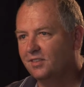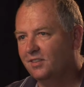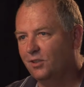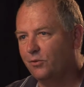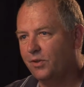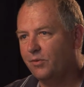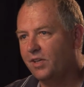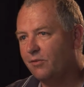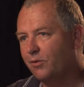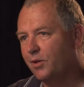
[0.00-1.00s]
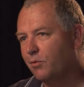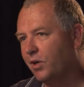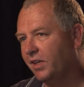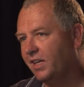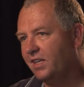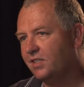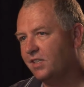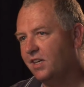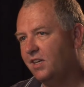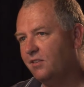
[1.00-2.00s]
You know, we really didn't
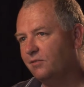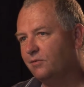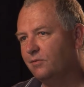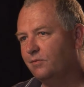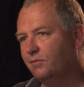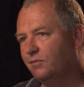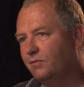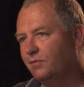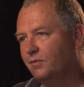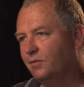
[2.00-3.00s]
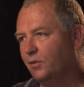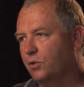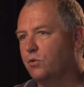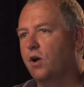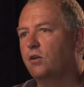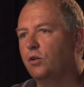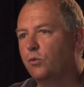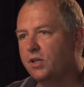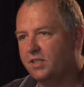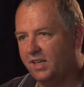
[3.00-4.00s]
see the struggle it
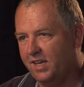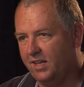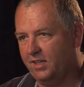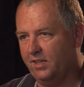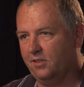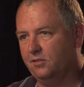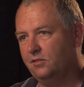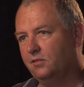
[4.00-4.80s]
was to get it there.